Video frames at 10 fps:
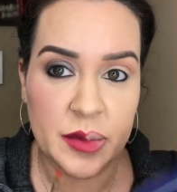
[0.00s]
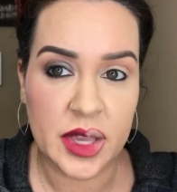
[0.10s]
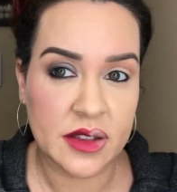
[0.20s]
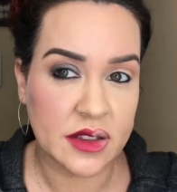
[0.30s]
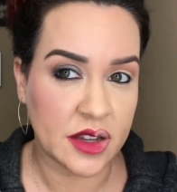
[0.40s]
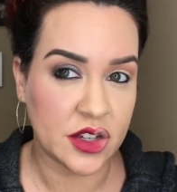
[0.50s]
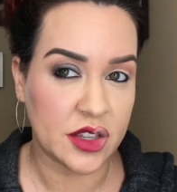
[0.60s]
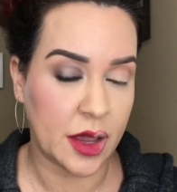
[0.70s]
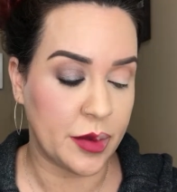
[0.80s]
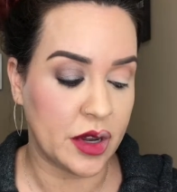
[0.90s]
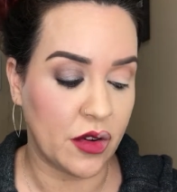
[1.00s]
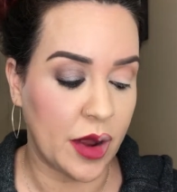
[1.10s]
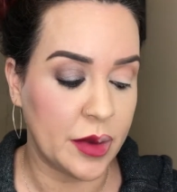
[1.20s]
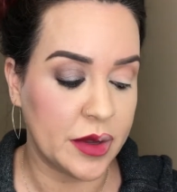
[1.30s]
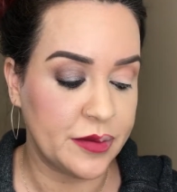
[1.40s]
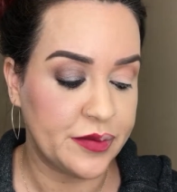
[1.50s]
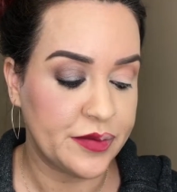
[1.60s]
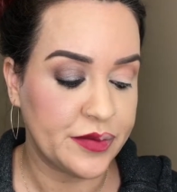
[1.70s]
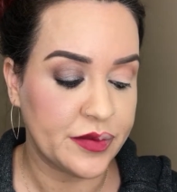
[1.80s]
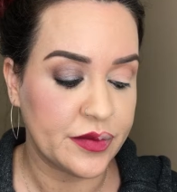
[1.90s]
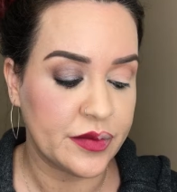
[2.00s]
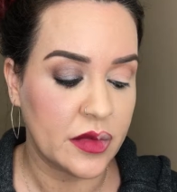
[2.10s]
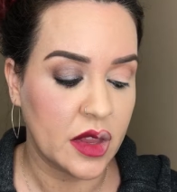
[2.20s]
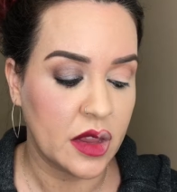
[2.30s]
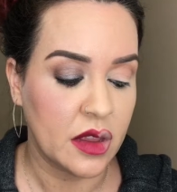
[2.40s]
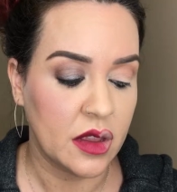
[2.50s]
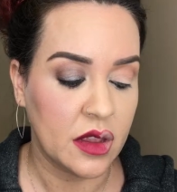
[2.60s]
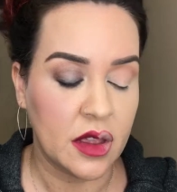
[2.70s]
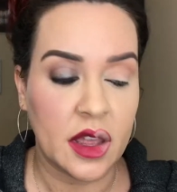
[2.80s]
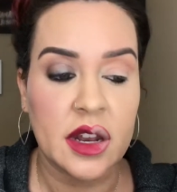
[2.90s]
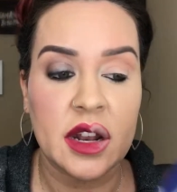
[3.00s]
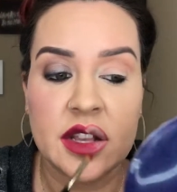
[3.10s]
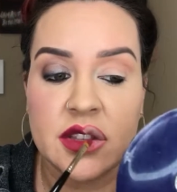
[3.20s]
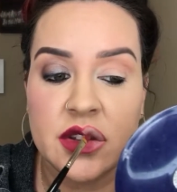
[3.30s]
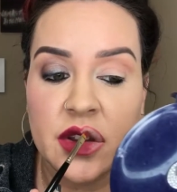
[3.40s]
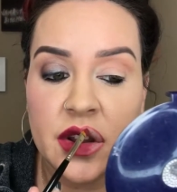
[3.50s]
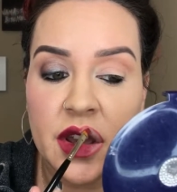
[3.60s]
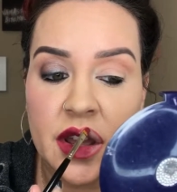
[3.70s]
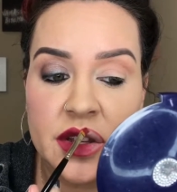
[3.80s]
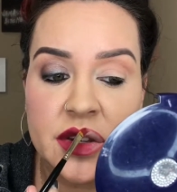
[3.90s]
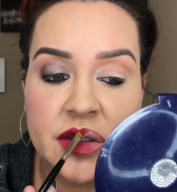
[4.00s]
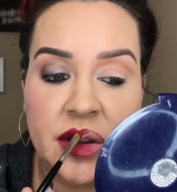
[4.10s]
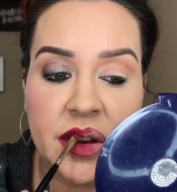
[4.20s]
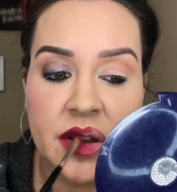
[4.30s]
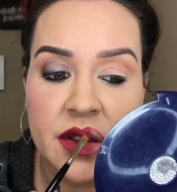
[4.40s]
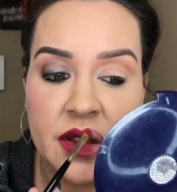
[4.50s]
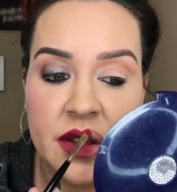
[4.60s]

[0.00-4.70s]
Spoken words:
Because I just happened to grab it. And it has good edges on it.